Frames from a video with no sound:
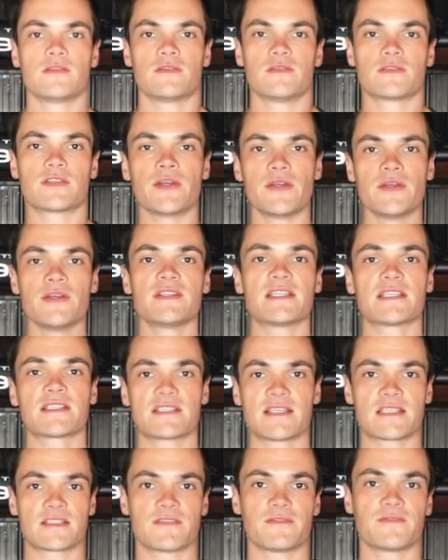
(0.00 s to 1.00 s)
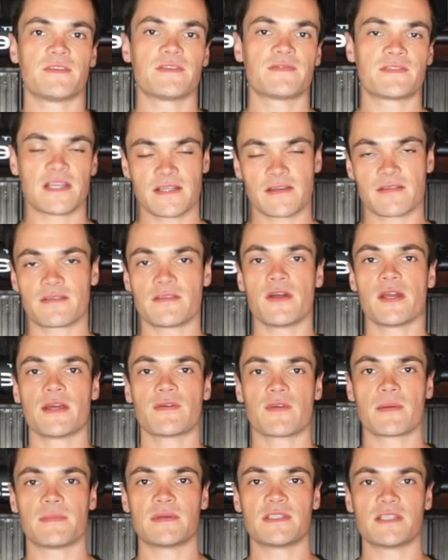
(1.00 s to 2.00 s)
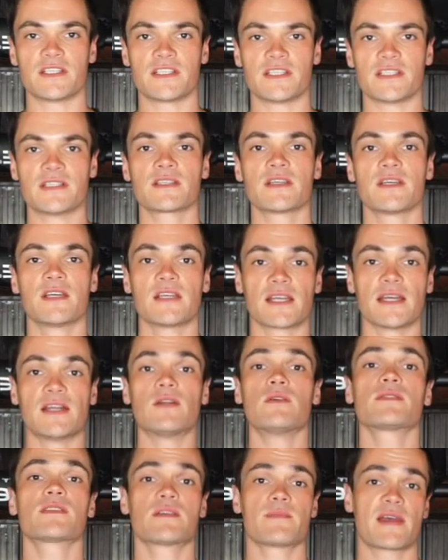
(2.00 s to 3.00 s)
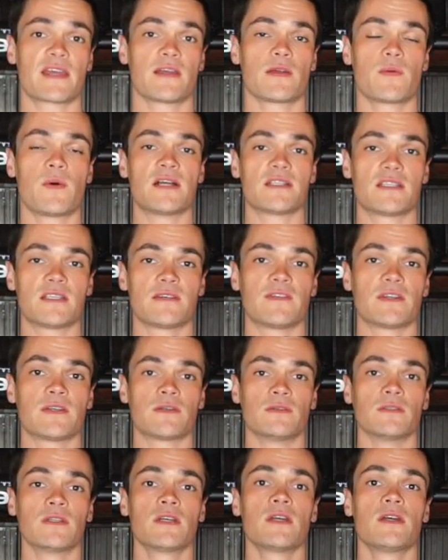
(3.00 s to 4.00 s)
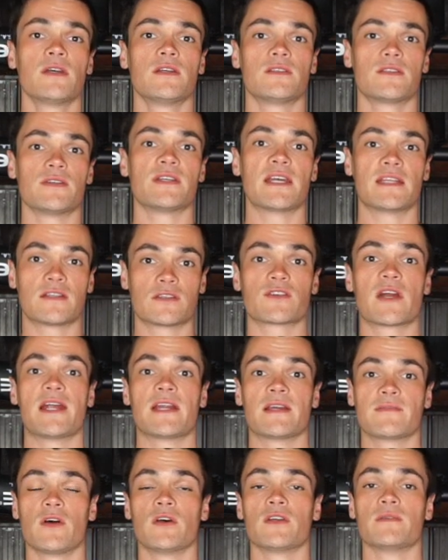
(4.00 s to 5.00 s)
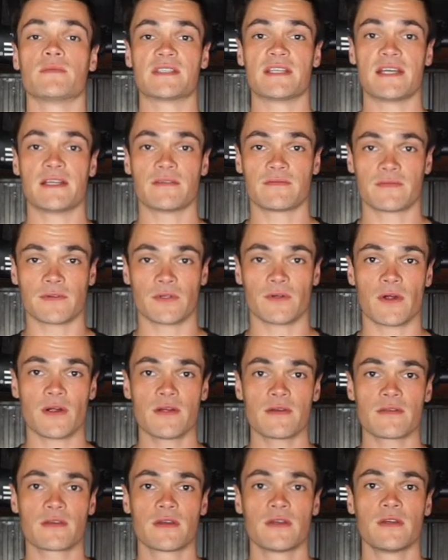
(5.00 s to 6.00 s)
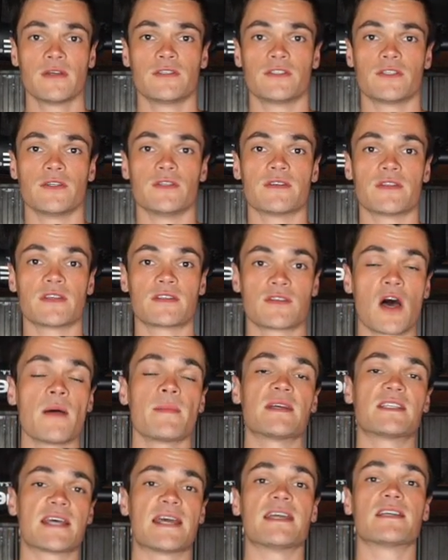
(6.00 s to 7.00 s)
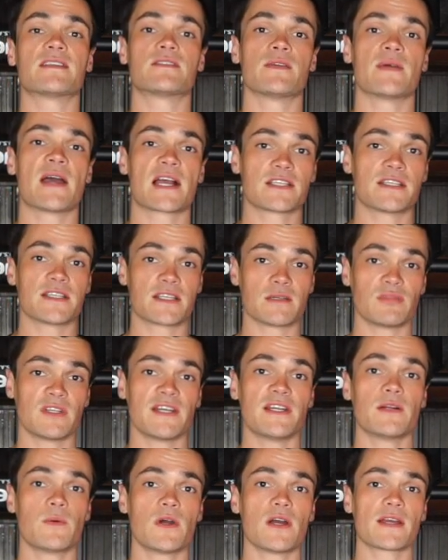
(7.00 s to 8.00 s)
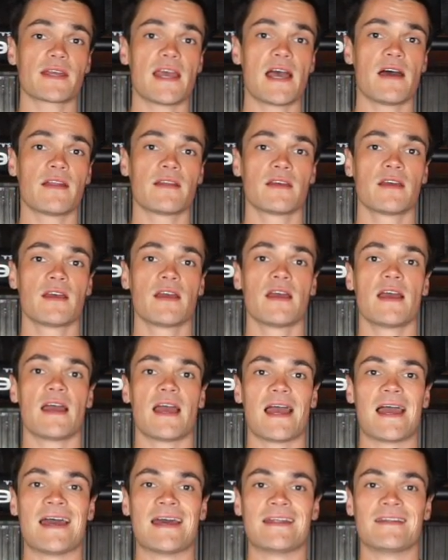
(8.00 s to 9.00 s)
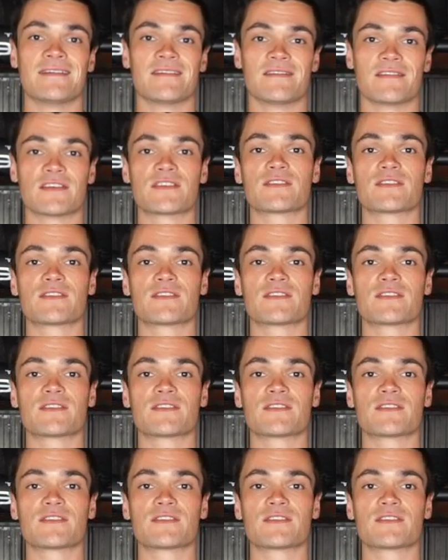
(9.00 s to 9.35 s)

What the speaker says: So using sets of 15 to 30 repetitions can also make it quite difficult to get the training volumes needed for growth due to the time it takes to actually complete a workout and the